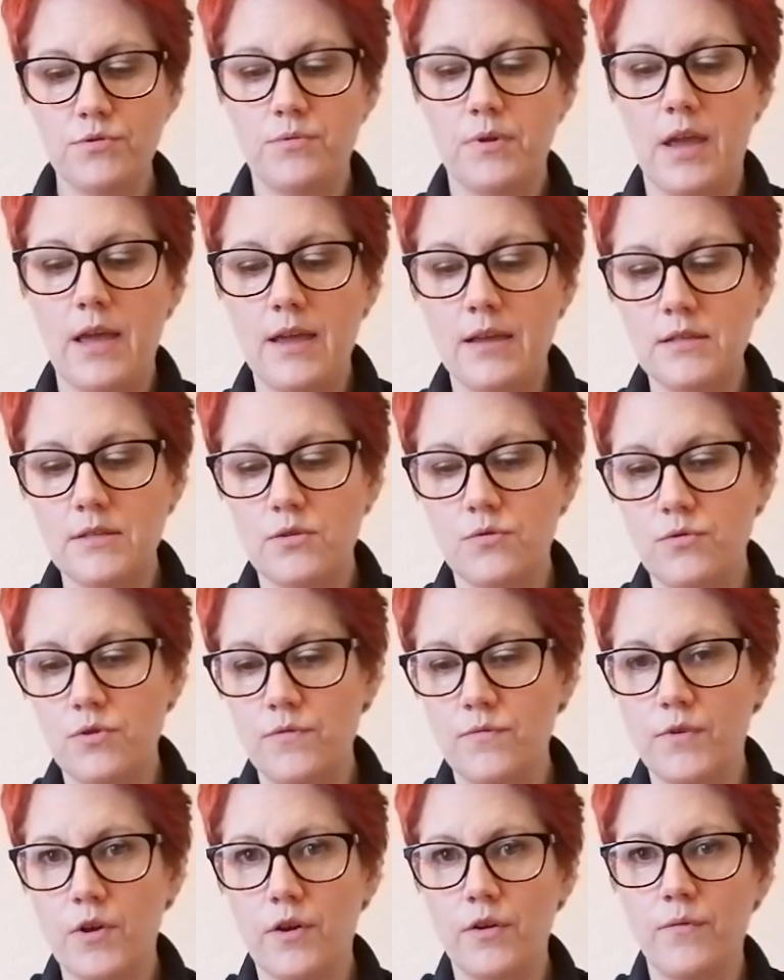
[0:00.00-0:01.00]
Okay, so
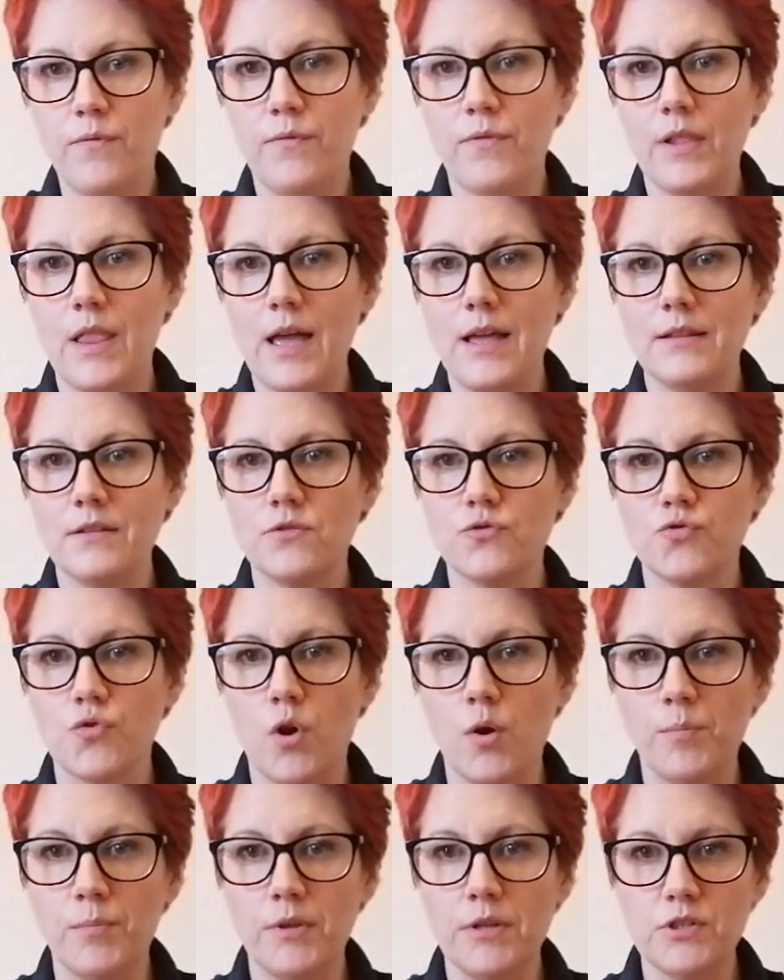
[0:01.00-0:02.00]
you've got a flattened
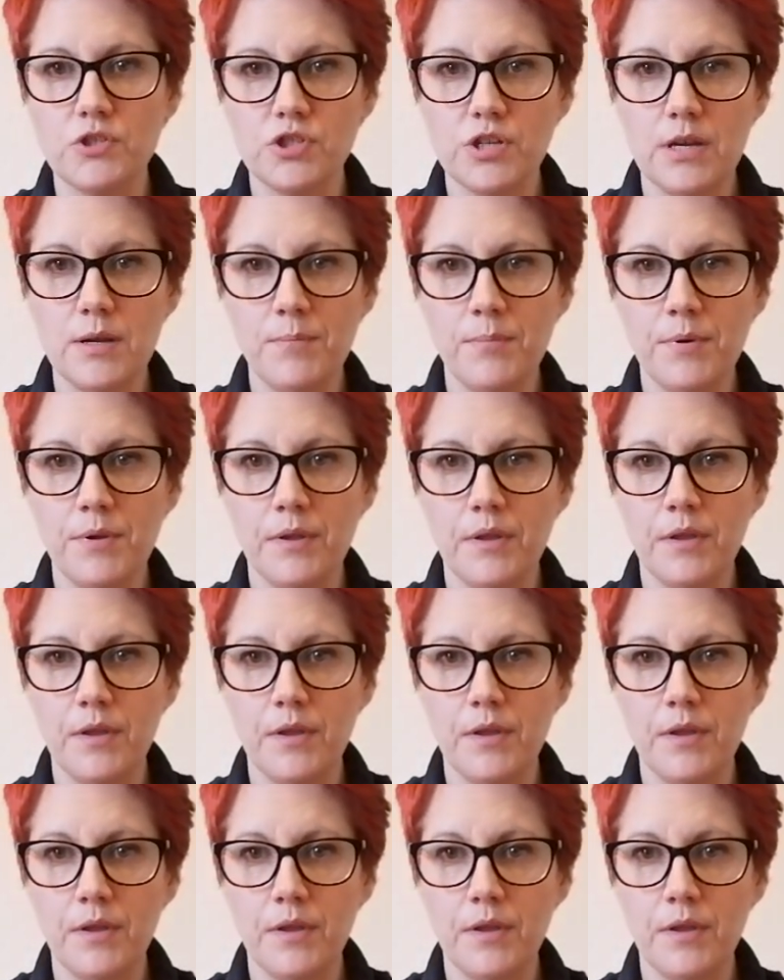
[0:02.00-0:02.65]
droplet shape.